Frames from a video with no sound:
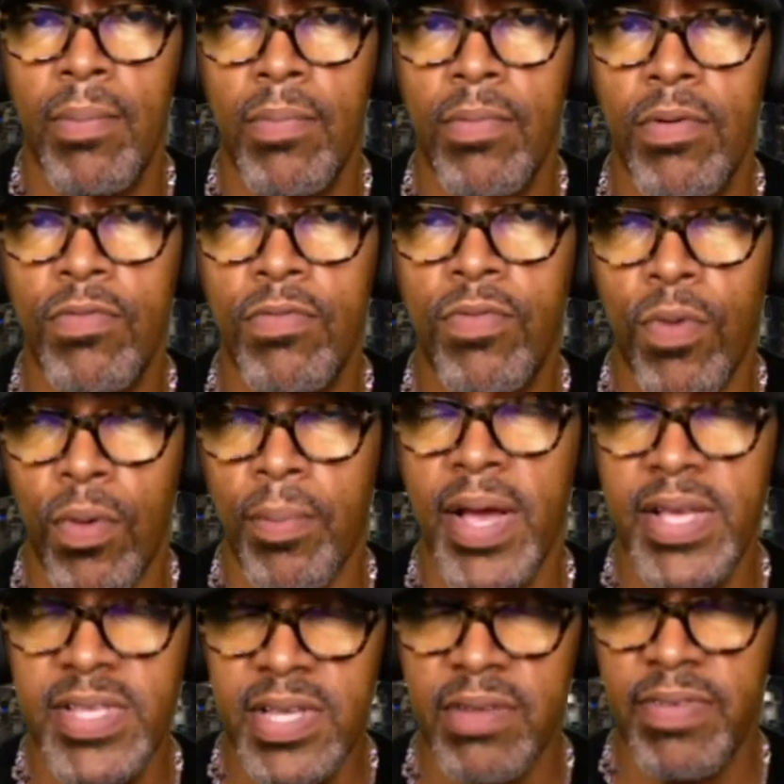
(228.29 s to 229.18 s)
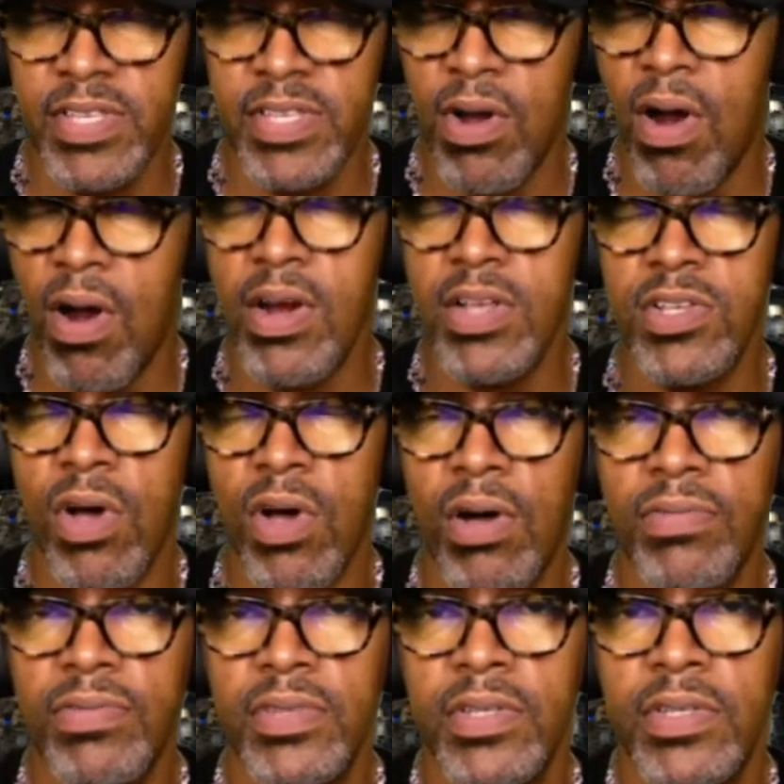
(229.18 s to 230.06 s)
for myself as the artist,
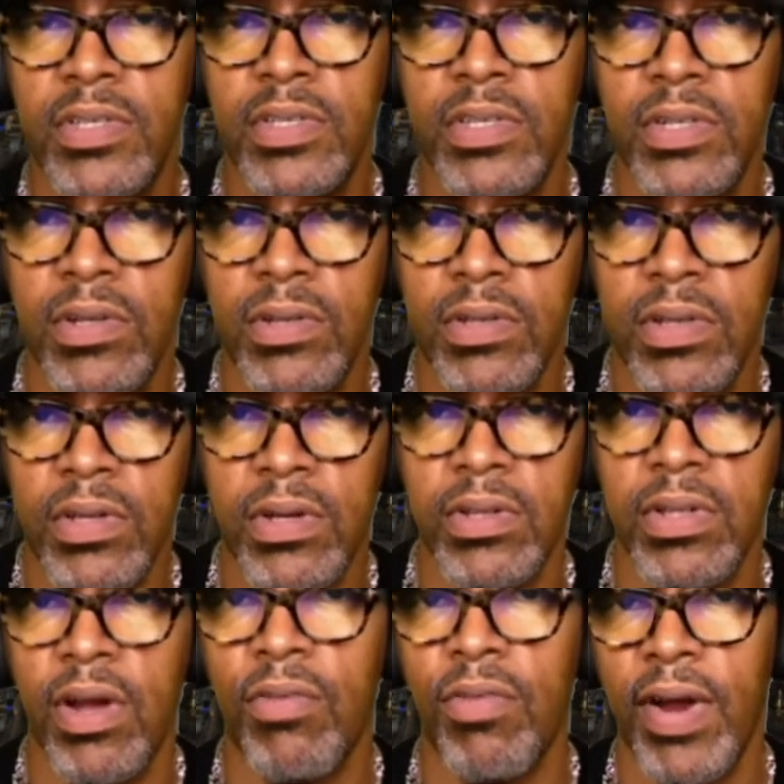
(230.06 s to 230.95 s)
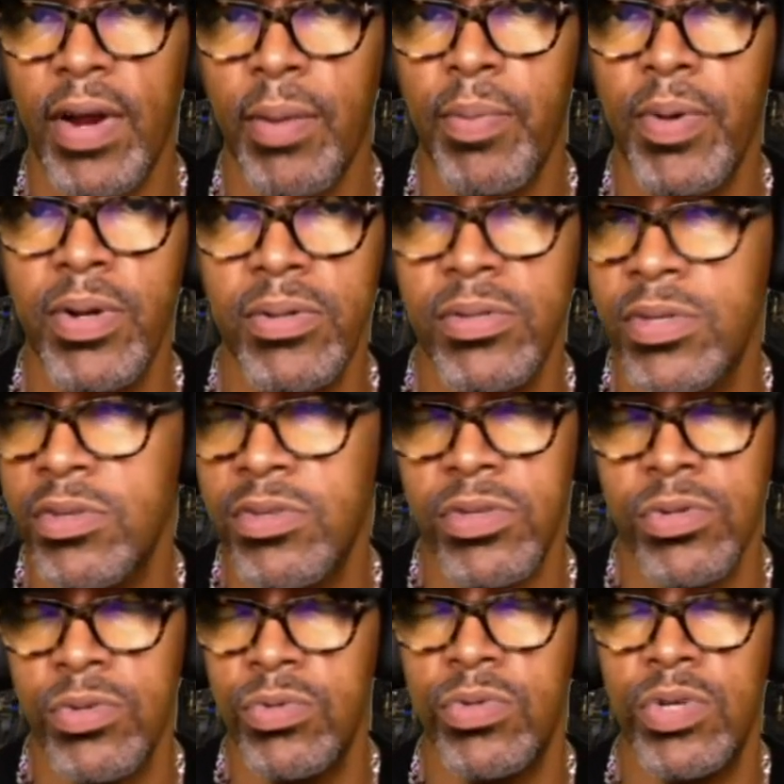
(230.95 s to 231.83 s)
often, there are record producers
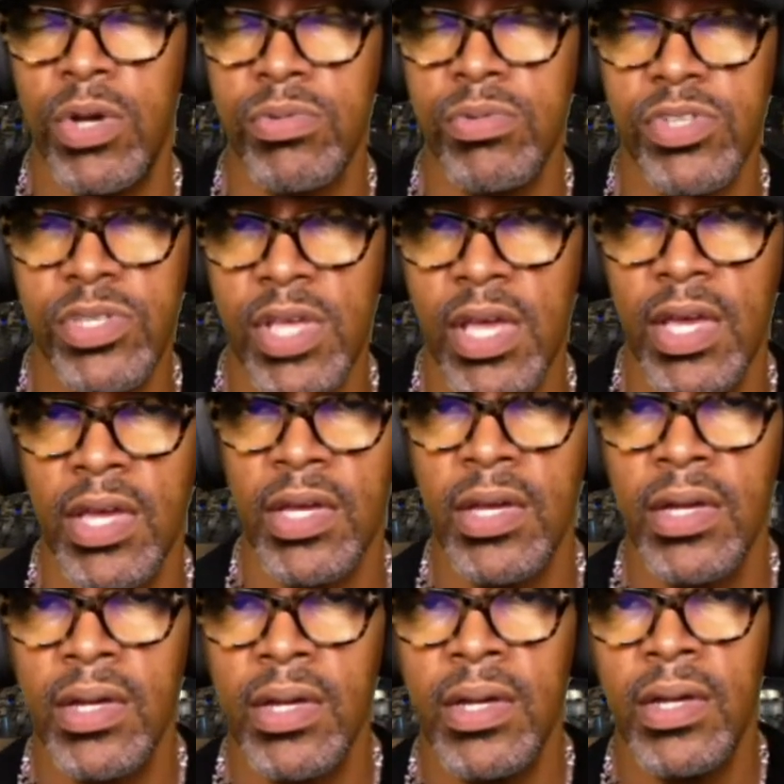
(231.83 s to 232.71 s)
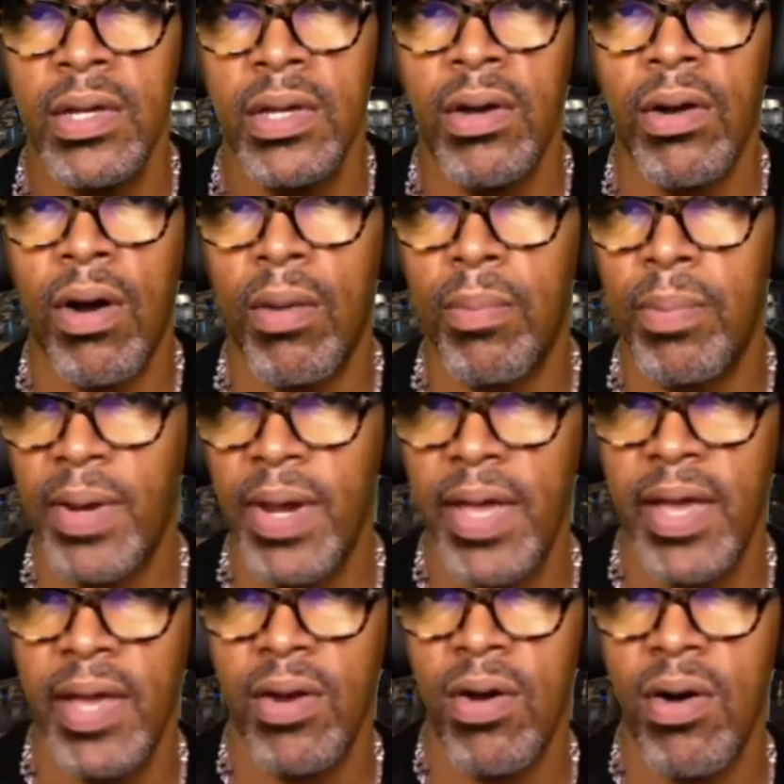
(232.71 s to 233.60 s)
who don't sing or
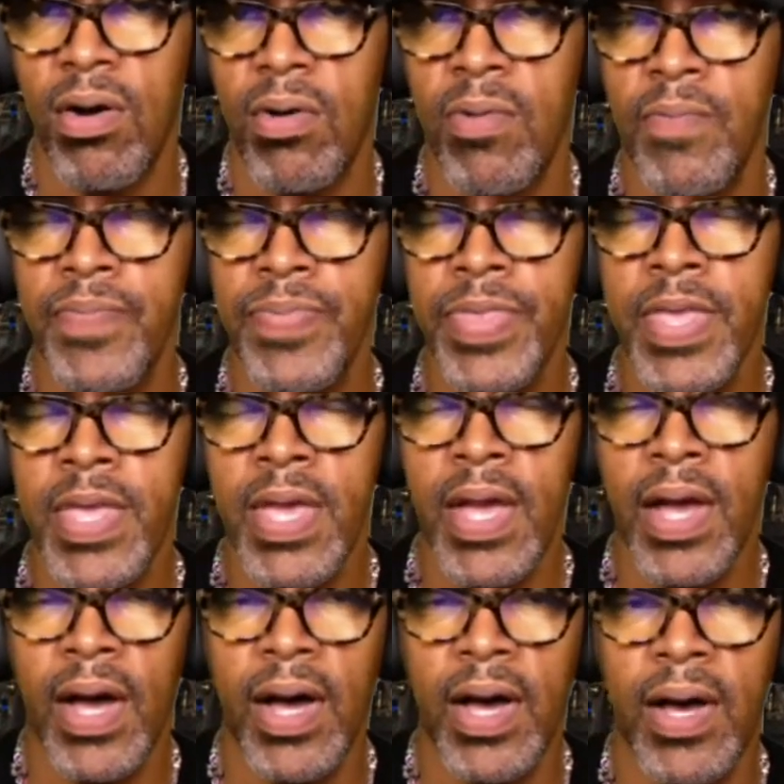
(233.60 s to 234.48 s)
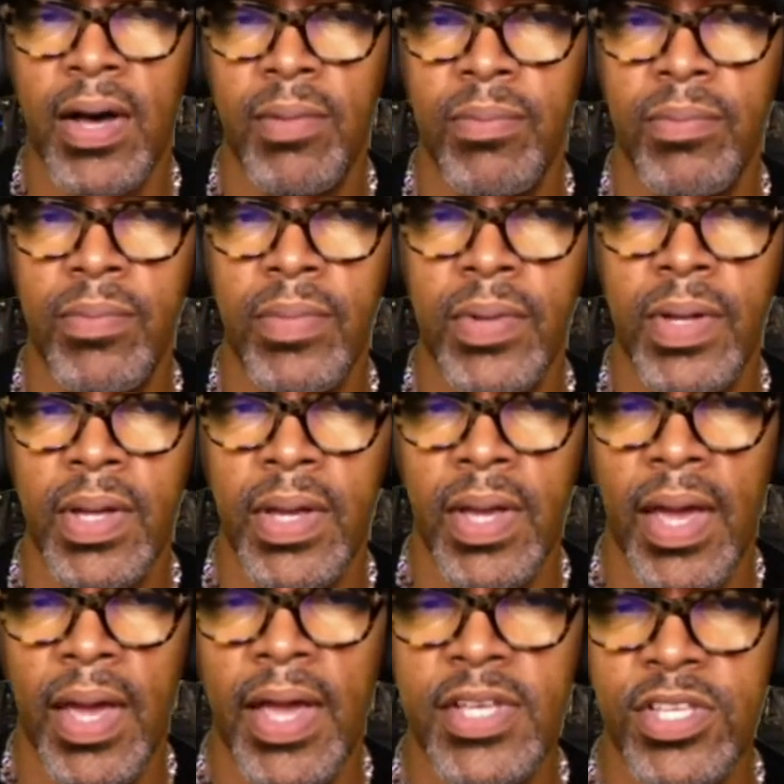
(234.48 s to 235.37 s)
play at all.
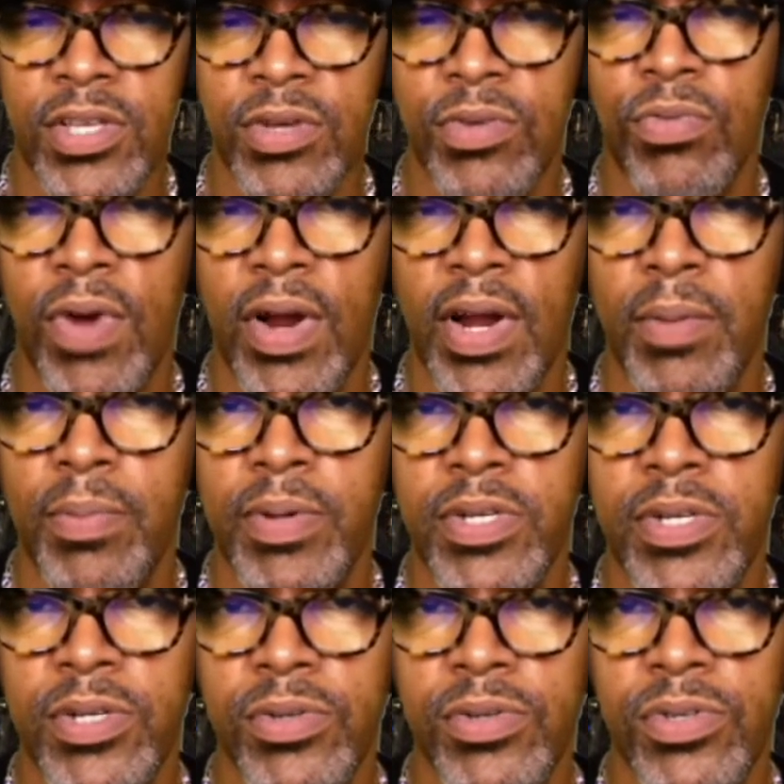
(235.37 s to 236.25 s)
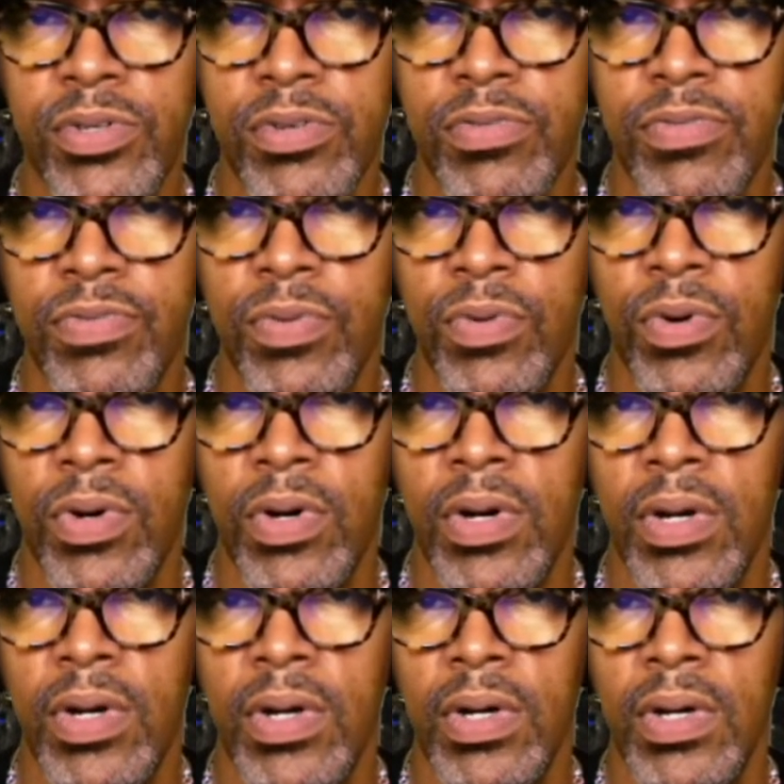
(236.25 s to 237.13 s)
As the record producer
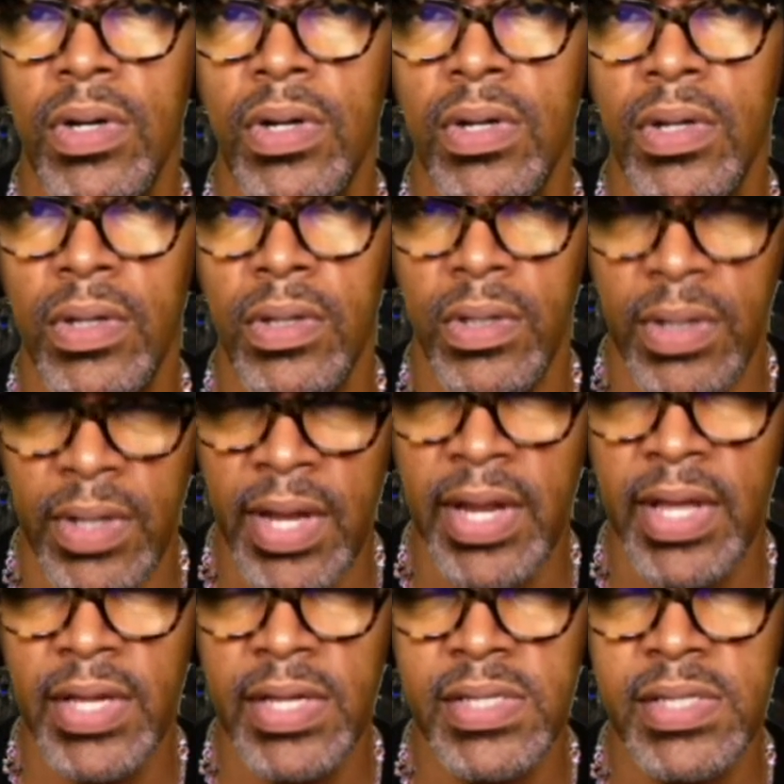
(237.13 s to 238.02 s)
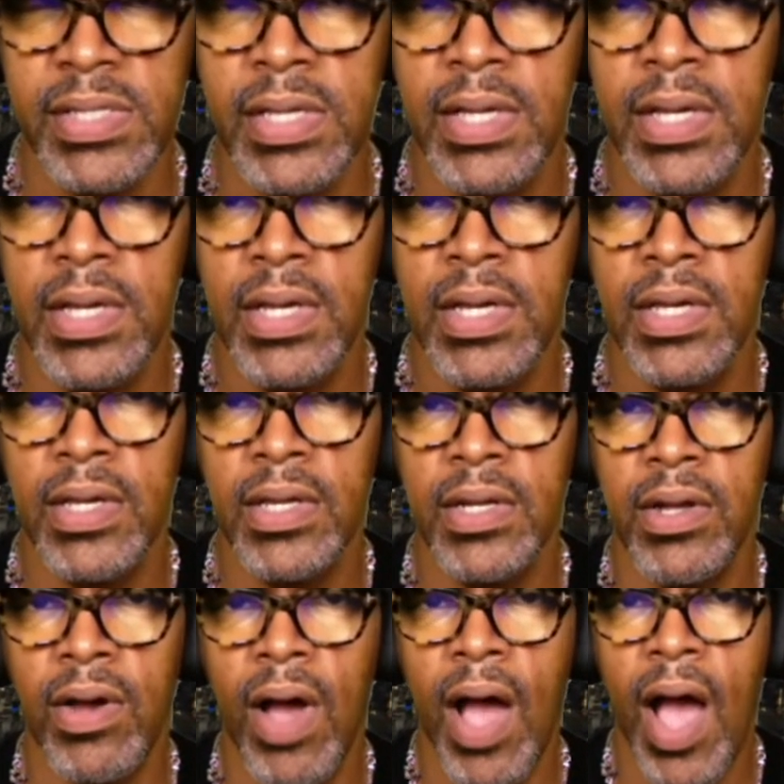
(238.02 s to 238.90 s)
for Lennox,
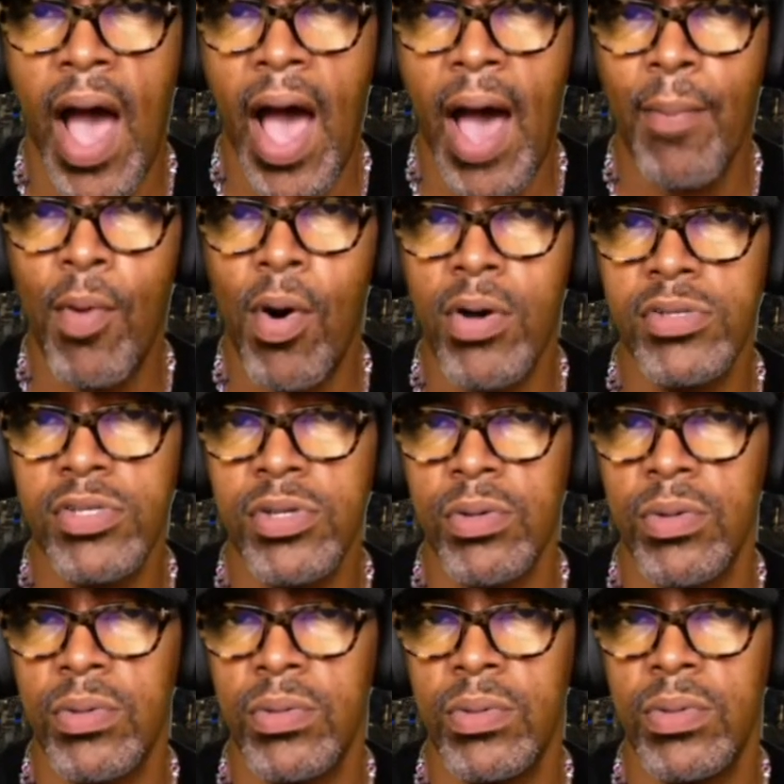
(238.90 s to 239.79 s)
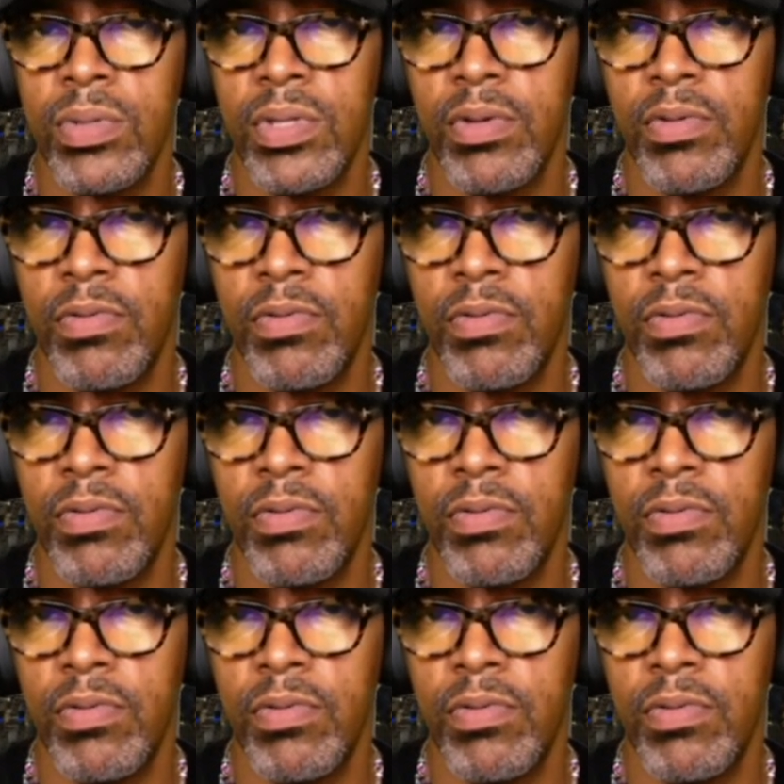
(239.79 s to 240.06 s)
I'm also the